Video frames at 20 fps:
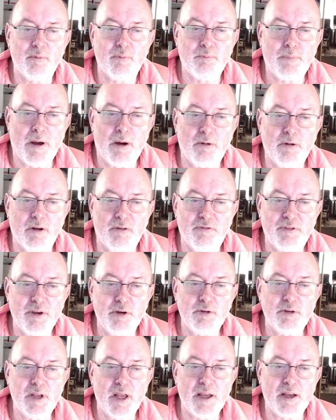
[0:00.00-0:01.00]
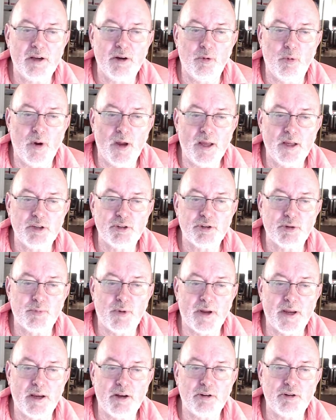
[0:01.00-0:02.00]
a few takeaways from my
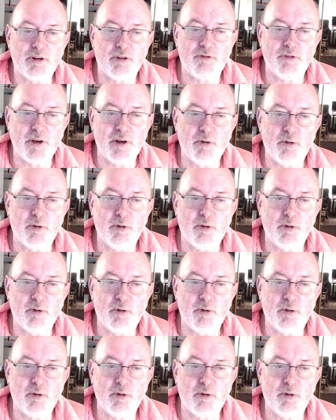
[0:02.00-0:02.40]
interview